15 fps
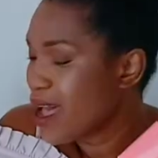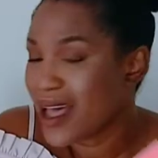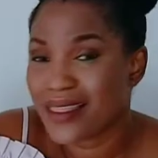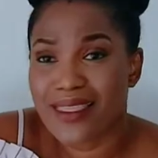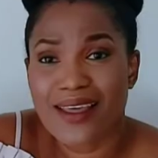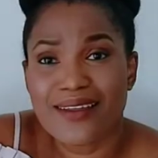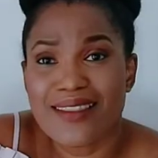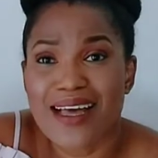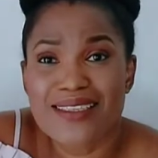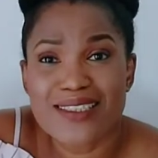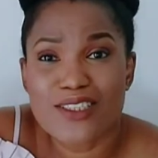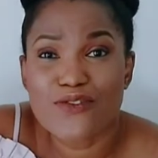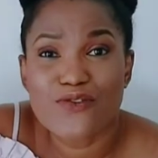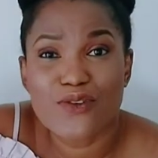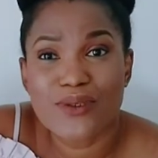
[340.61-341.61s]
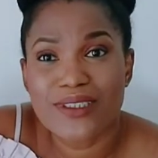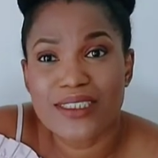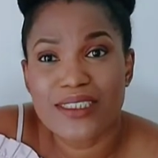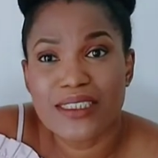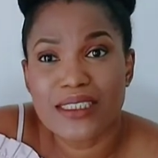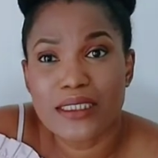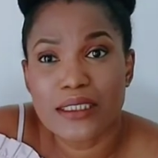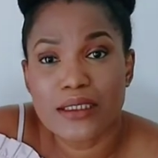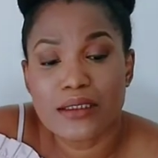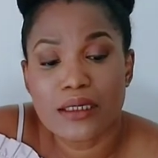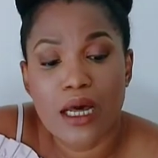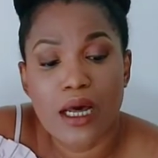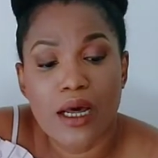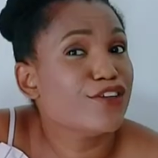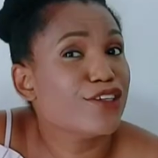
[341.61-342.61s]
I think that's it for the
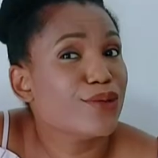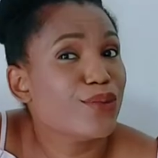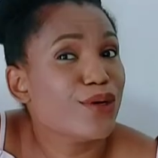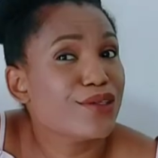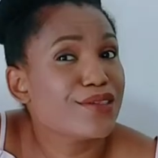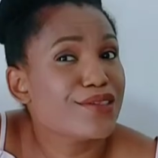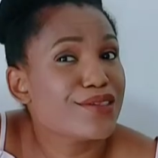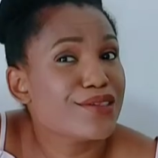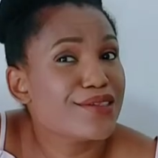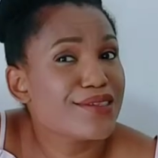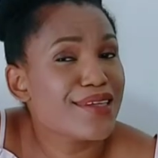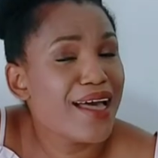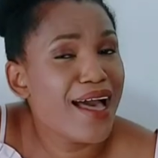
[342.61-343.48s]
what?